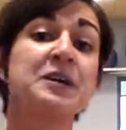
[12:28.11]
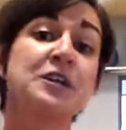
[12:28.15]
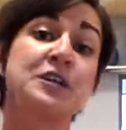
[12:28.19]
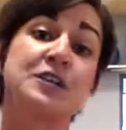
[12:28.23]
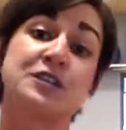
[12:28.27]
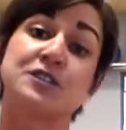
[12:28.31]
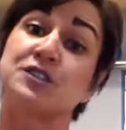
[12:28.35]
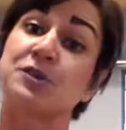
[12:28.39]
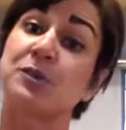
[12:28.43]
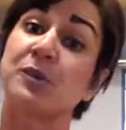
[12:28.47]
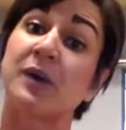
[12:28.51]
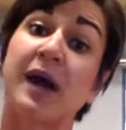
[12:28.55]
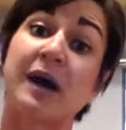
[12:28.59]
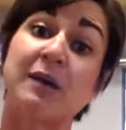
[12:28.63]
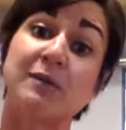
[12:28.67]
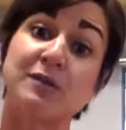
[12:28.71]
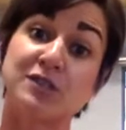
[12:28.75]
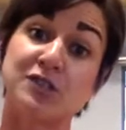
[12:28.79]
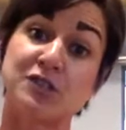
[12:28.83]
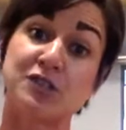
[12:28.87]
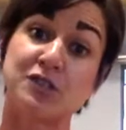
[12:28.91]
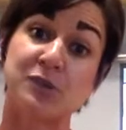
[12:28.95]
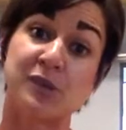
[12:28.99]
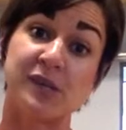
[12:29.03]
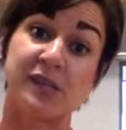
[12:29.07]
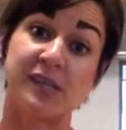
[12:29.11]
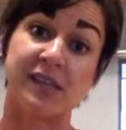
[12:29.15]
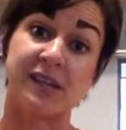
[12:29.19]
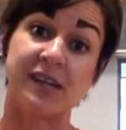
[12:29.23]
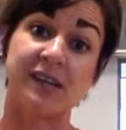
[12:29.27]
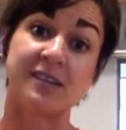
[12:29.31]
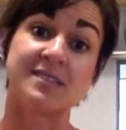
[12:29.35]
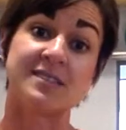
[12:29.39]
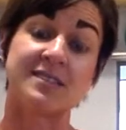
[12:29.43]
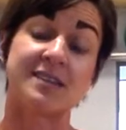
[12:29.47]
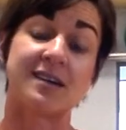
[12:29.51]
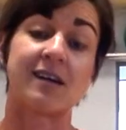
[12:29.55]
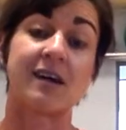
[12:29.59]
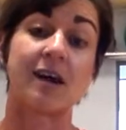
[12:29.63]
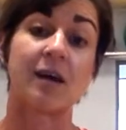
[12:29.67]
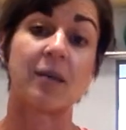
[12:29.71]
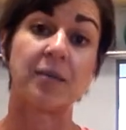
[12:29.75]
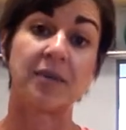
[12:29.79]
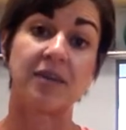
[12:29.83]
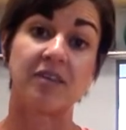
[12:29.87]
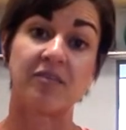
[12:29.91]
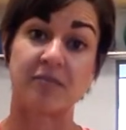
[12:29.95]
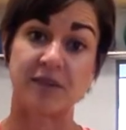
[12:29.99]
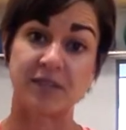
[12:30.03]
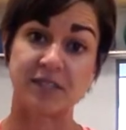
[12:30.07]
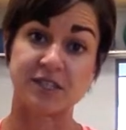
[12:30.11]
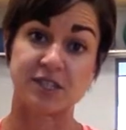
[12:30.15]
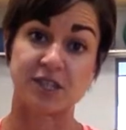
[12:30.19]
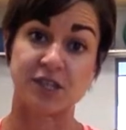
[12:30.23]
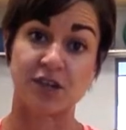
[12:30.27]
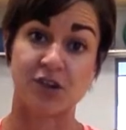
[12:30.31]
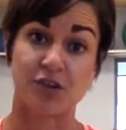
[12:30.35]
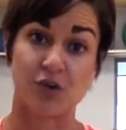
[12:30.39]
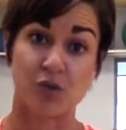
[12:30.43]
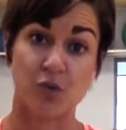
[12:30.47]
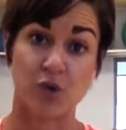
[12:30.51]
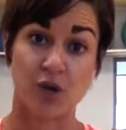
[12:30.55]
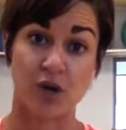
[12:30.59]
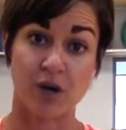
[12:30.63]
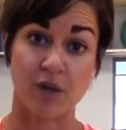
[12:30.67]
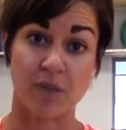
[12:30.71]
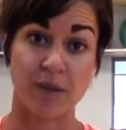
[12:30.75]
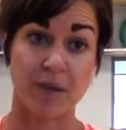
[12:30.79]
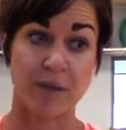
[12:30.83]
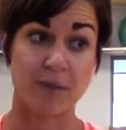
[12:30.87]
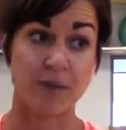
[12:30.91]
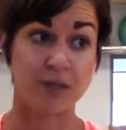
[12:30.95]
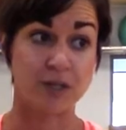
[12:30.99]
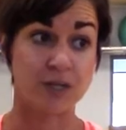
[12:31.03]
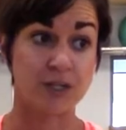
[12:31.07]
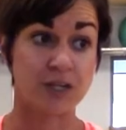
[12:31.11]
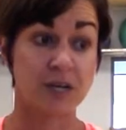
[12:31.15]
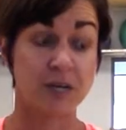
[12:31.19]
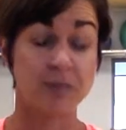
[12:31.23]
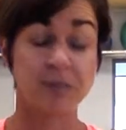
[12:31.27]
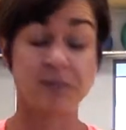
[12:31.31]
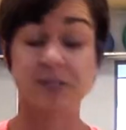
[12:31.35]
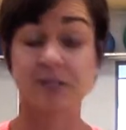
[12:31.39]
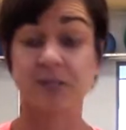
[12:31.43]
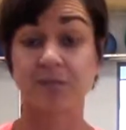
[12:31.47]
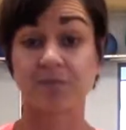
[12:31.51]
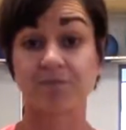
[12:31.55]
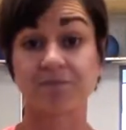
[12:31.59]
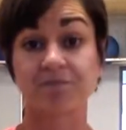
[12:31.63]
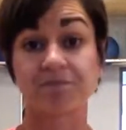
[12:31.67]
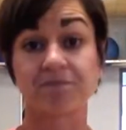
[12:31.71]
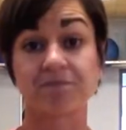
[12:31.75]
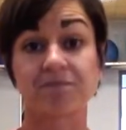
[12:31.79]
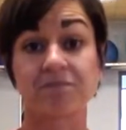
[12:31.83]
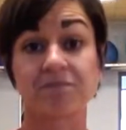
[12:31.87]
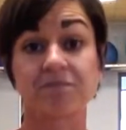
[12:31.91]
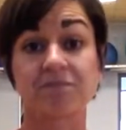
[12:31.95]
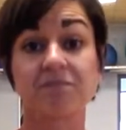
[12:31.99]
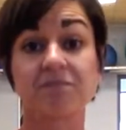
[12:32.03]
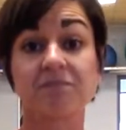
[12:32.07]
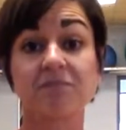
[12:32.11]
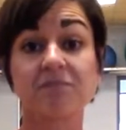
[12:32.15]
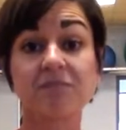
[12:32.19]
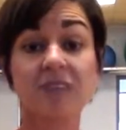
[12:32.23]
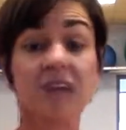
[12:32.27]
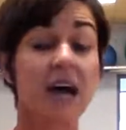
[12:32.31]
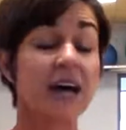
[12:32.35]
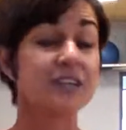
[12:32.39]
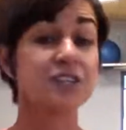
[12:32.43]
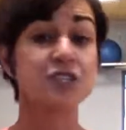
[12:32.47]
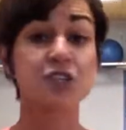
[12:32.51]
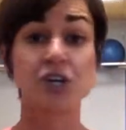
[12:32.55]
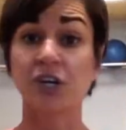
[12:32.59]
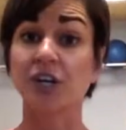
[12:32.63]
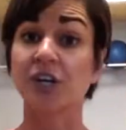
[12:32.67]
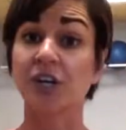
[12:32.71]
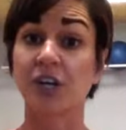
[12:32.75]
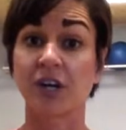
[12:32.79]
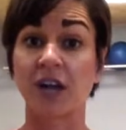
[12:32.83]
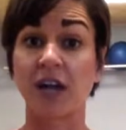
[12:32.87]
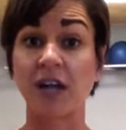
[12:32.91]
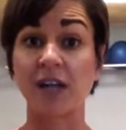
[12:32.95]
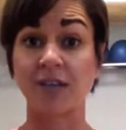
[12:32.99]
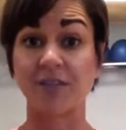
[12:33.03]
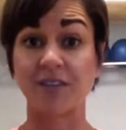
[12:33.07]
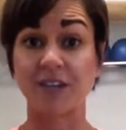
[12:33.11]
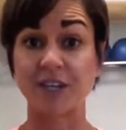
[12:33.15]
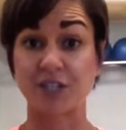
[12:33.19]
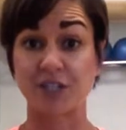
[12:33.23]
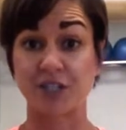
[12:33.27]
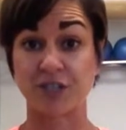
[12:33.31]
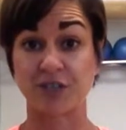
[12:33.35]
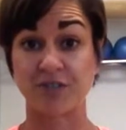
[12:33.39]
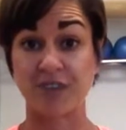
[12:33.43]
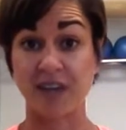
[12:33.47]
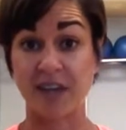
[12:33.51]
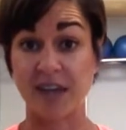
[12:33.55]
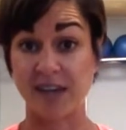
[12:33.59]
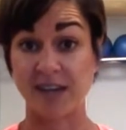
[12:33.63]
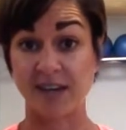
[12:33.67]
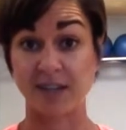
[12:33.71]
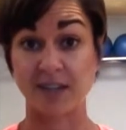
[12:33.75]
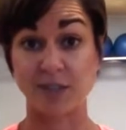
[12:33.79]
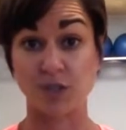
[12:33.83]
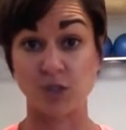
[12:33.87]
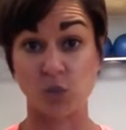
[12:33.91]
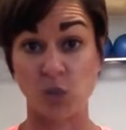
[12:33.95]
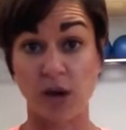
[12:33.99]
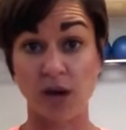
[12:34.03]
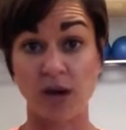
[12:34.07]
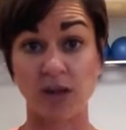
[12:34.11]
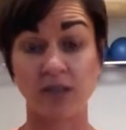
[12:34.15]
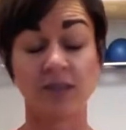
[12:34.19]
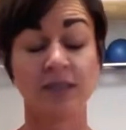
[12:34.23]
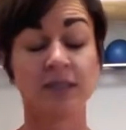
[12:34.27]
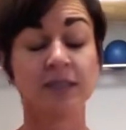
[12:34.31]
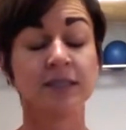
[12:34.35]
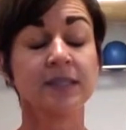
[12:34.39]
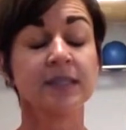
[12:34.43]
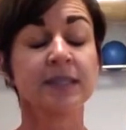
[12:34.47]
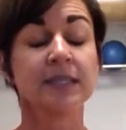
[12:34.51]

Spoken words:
So when I was doing this a couple of months ago to work on my push-ups, I started on an elevation of 8 as well.